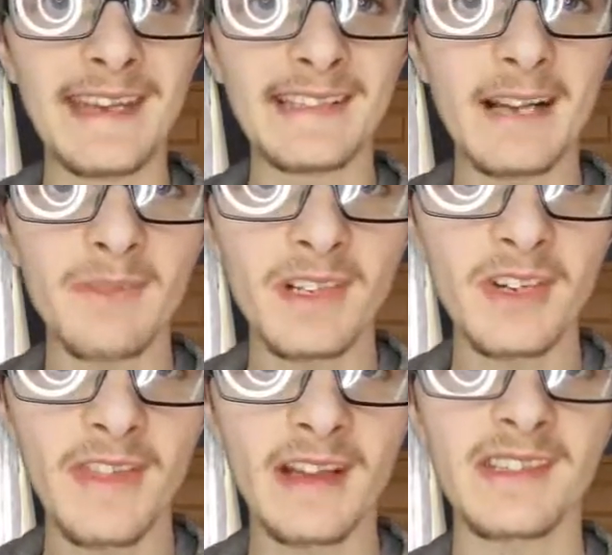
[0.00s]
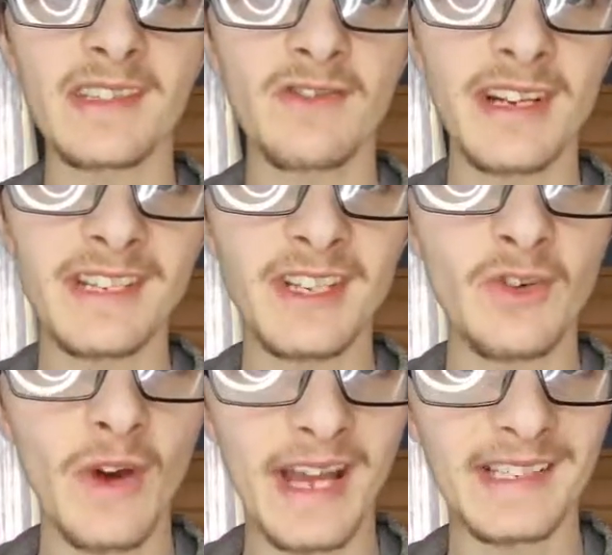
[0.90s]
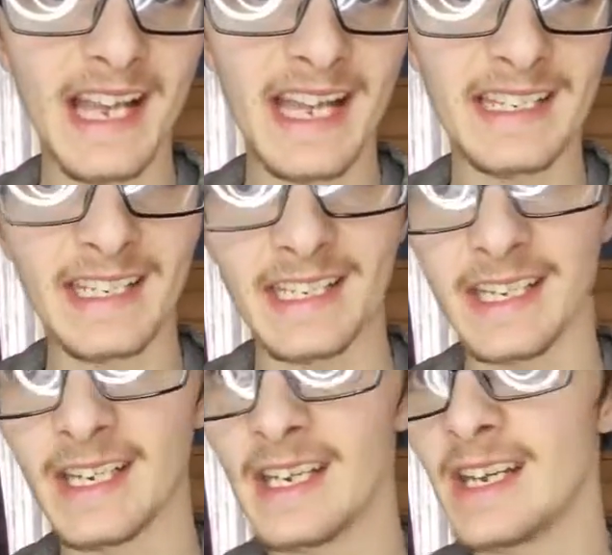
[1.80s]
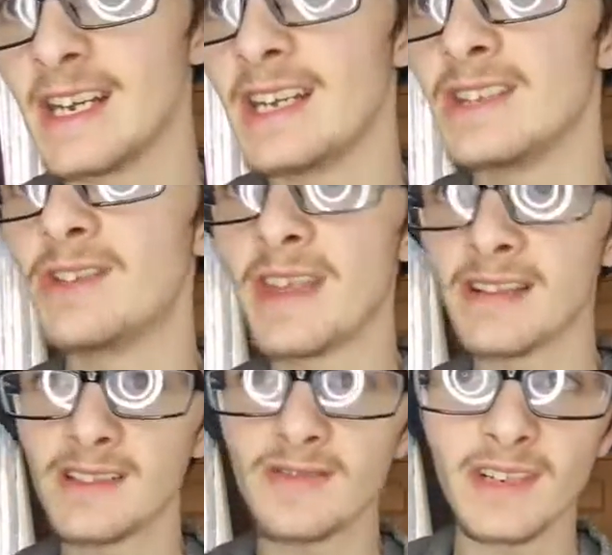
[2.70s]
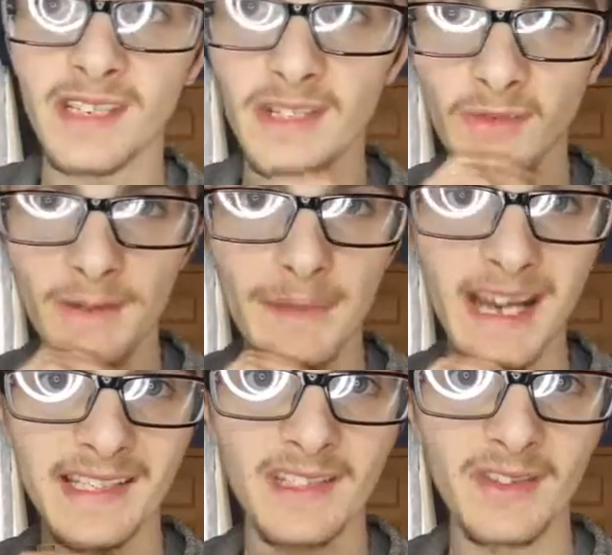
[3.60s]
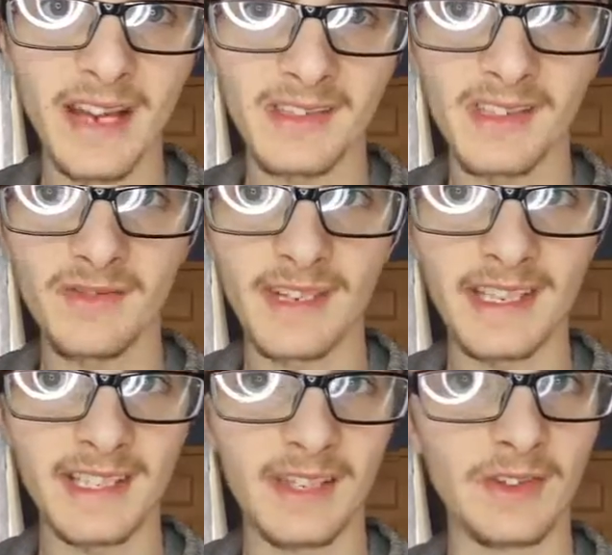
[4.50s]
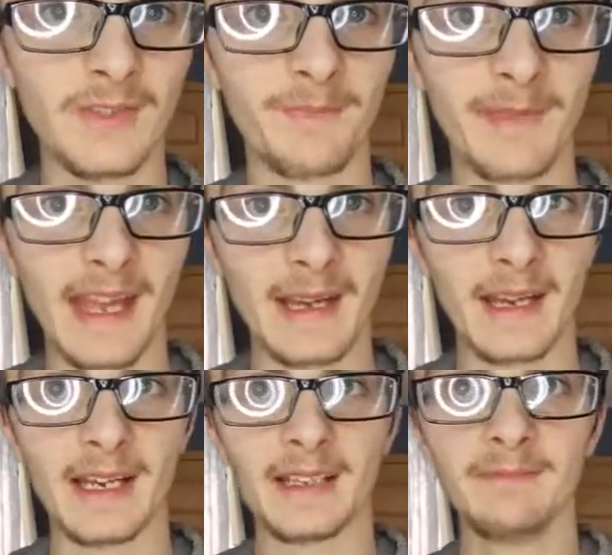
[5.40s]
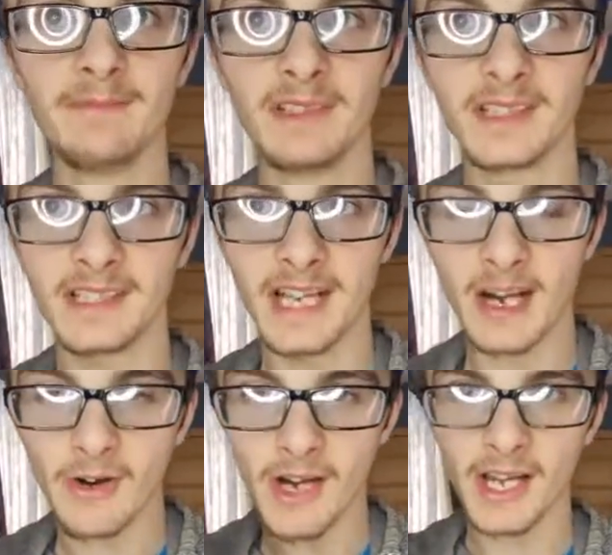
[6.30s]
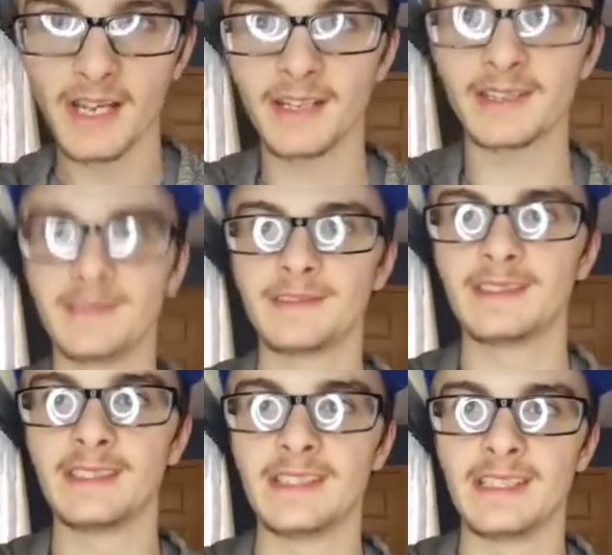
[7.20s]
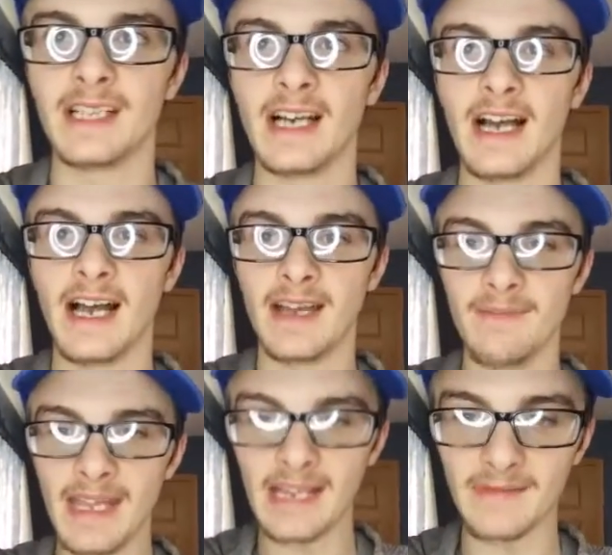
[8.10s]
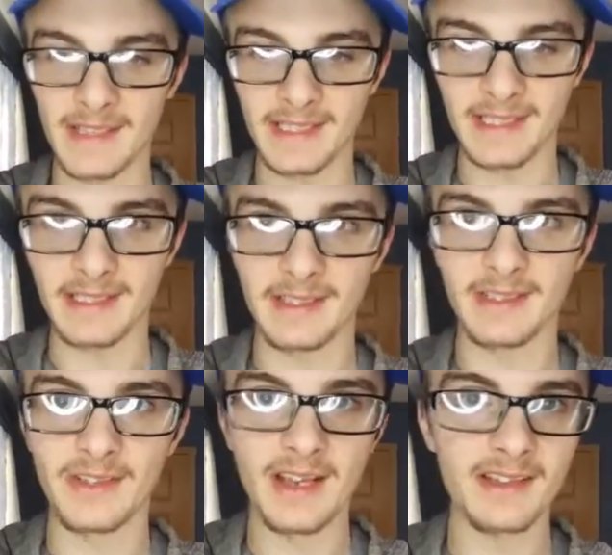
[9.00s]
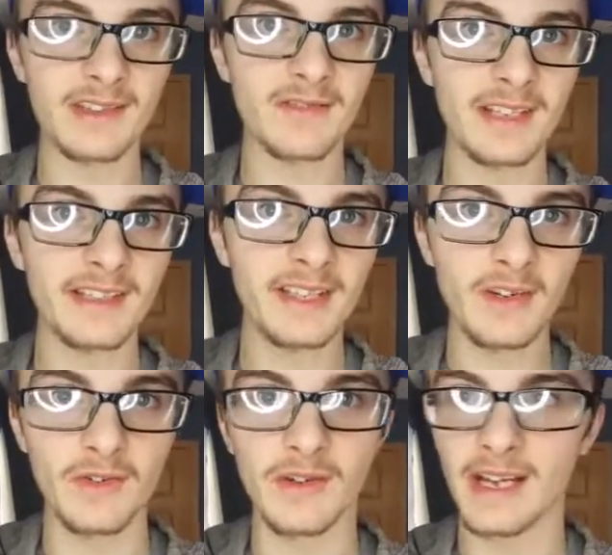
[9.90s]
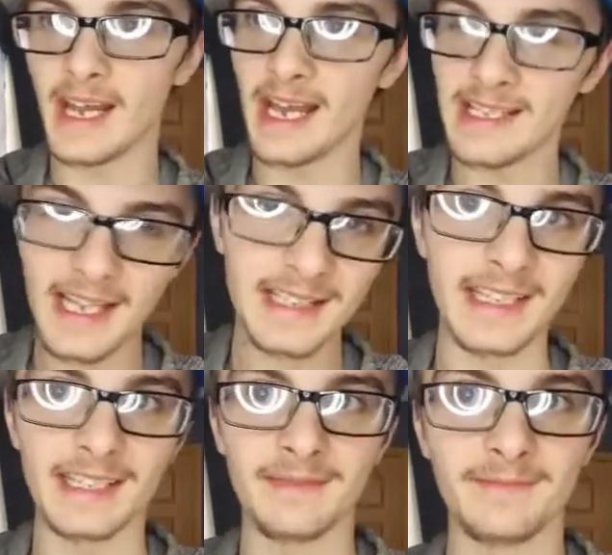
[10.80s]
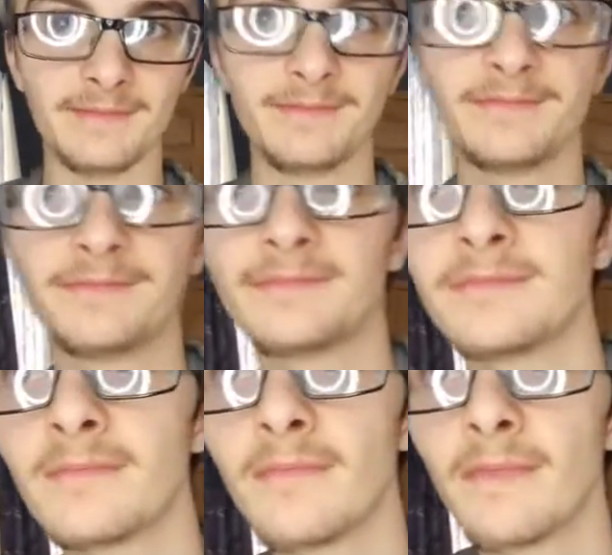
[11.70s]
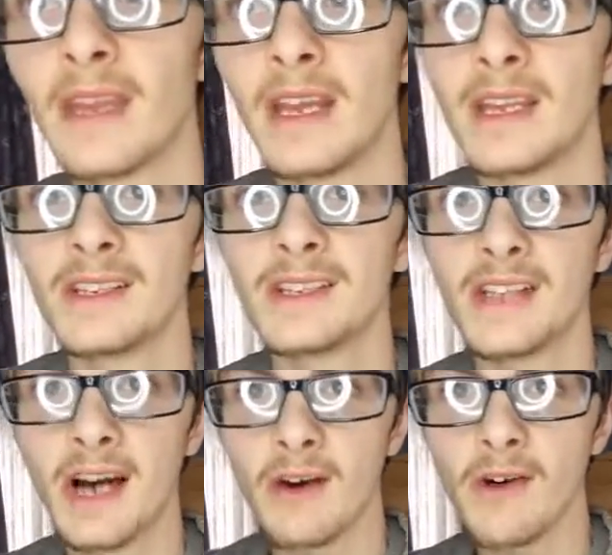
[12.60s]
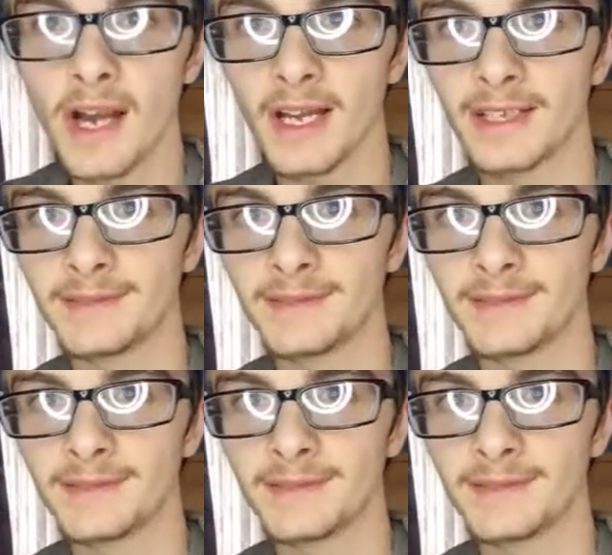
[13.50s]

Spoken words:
December 2022 has ended. 2022, we passed 2022. So, I'm made of it. 2022 has ended. So,